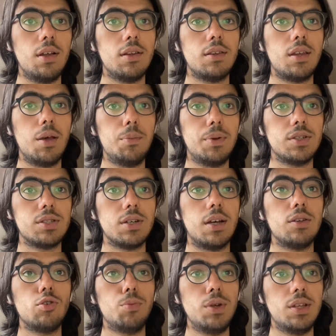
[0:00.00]
and
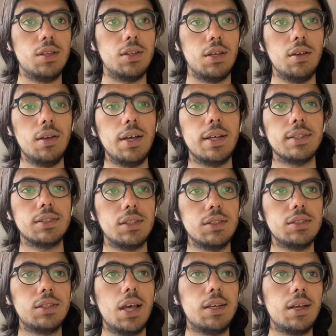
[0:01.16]
humidity, since
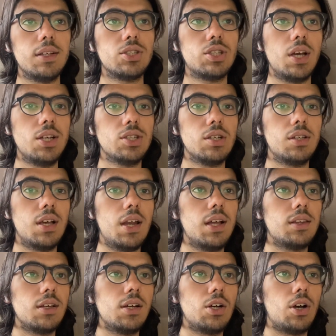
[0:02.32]
they can change the
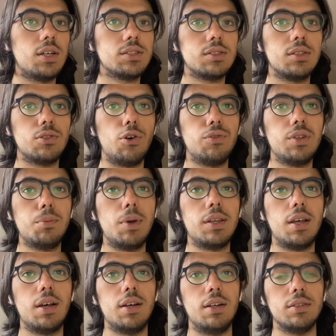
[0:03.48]
dielectric constant of the
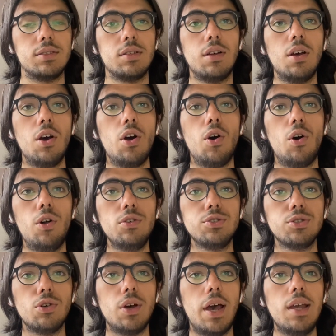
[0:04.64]
materials.
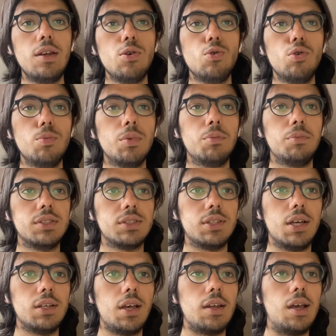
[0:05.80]
Also, any human
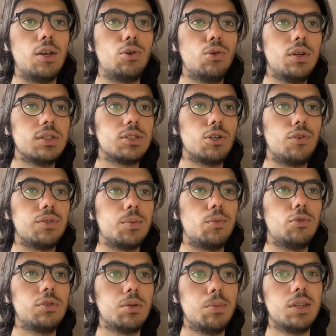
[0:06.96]
mistake and accuracy of the
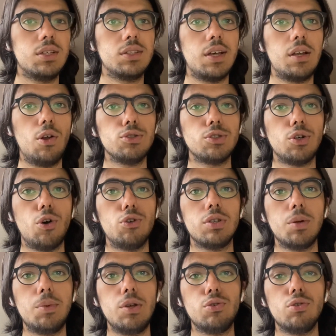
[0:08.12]
multimeter can also
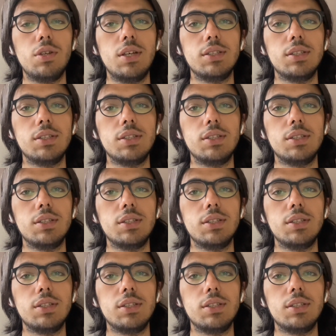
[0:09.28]
contribute to these